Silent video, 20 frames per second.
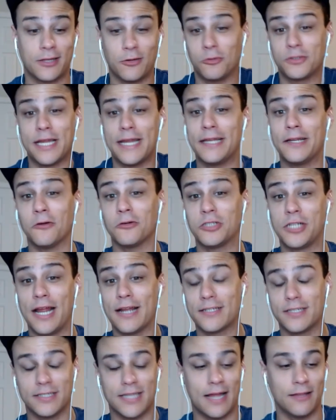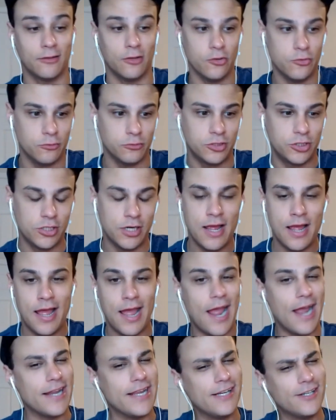You'll take your chances on Luch.
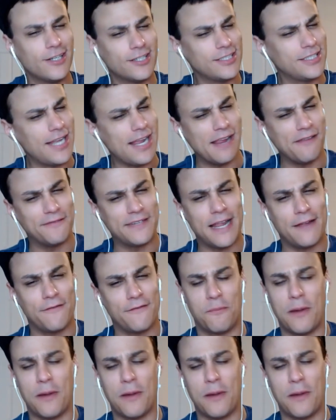And he just gave David